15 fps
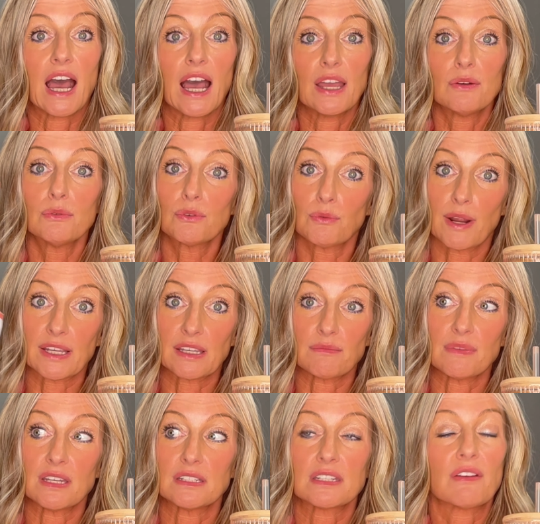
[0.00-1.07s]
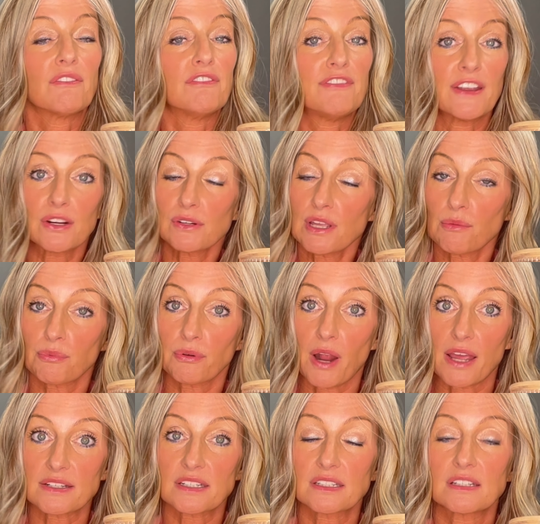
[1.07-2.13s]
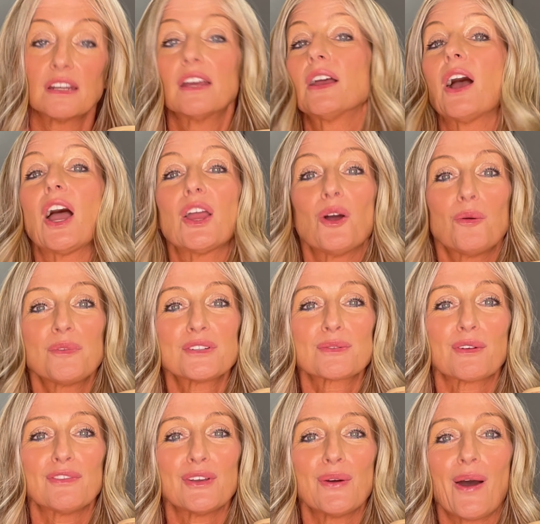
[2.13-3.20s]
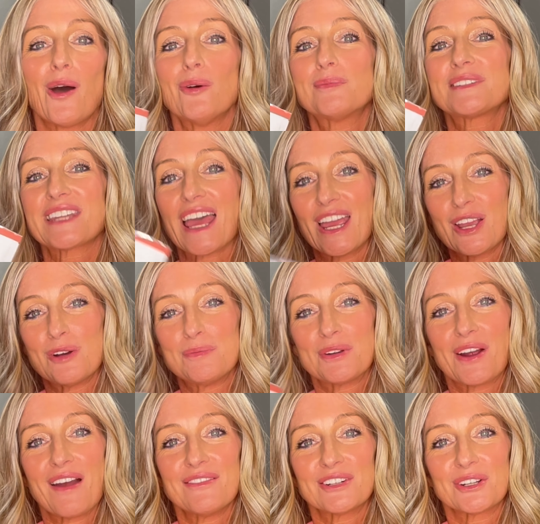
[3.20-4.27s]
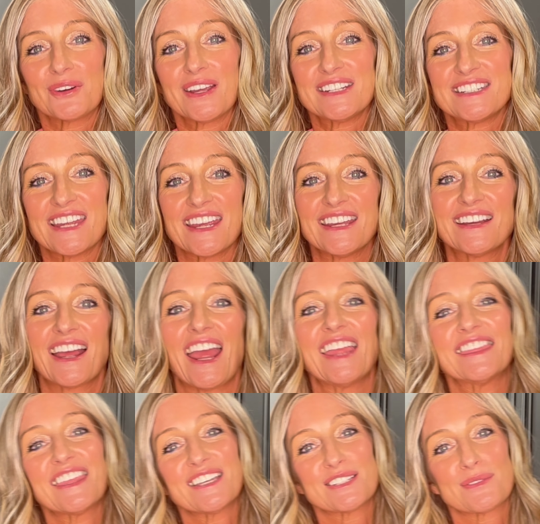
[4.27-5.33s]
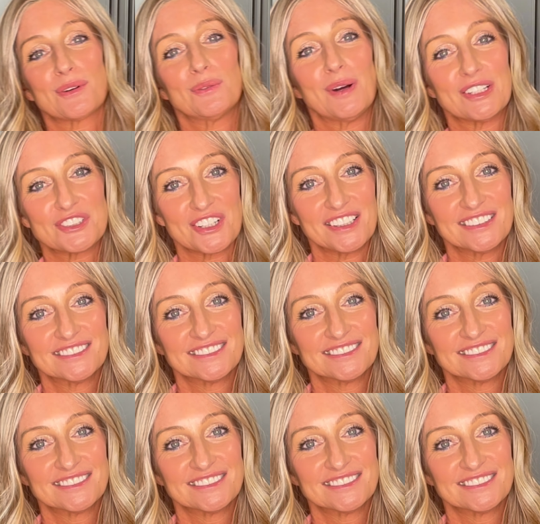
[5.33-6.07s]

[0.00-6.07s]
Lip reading: I would recommend. Very impressed. I hope this review helps. I hope you're having a great day, and thanks for watching.